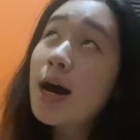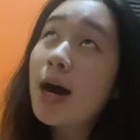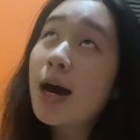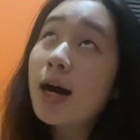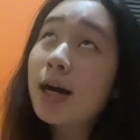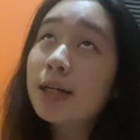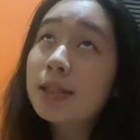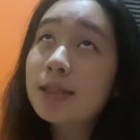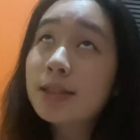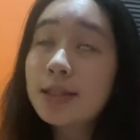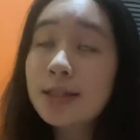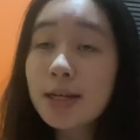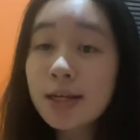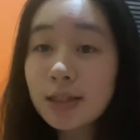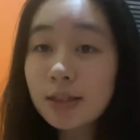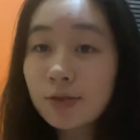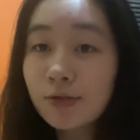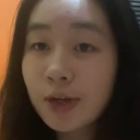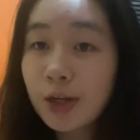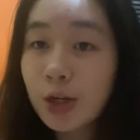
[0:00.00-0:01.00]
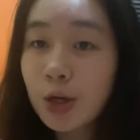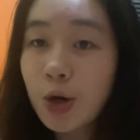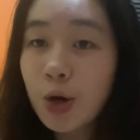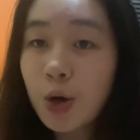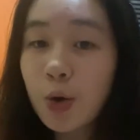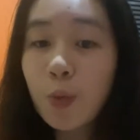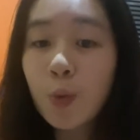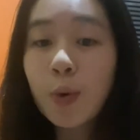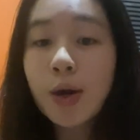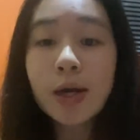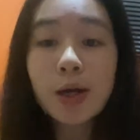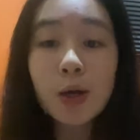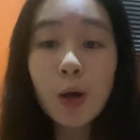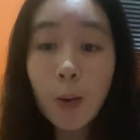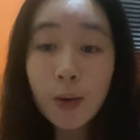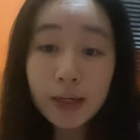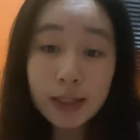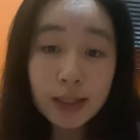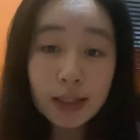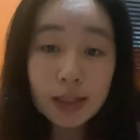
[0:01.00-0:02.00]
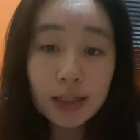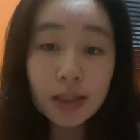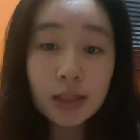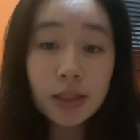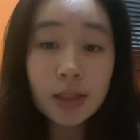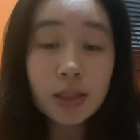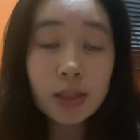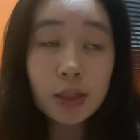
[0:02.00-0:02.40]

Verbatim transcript: on today's video, we're going